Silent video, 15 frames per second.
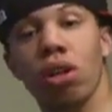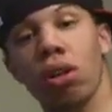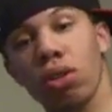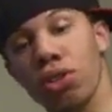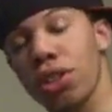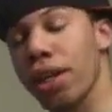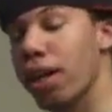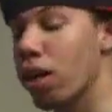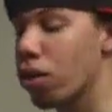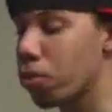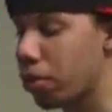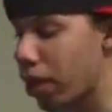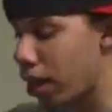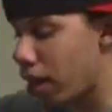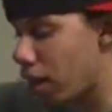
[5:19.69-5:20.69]
Go and check out her
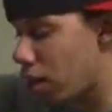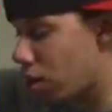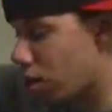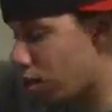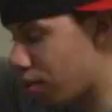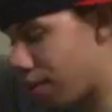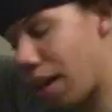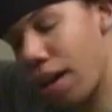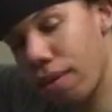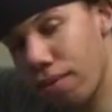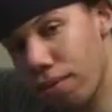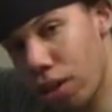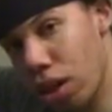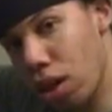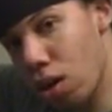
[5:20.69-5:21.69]
page, and that
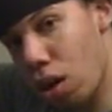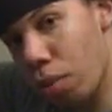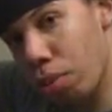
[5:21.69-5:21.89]
video,